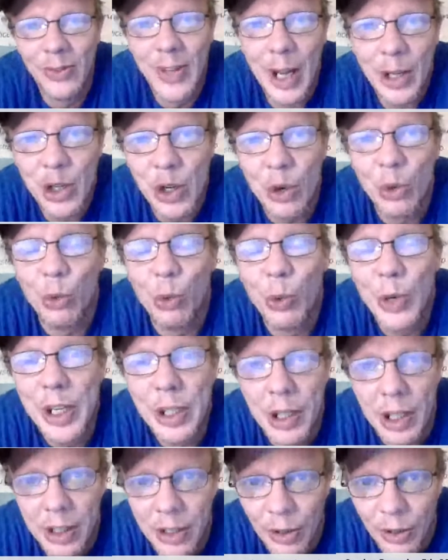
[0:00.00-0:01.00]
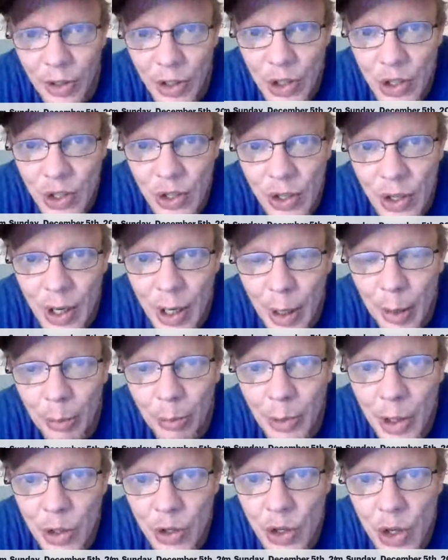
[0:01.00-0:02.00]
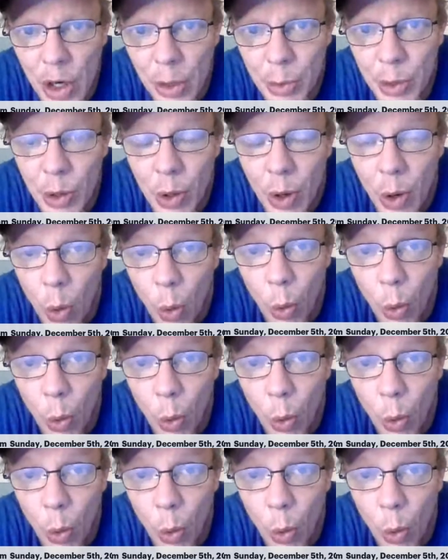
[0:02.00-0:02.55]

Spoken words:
That's ridiculous. Ladies and gentlemen,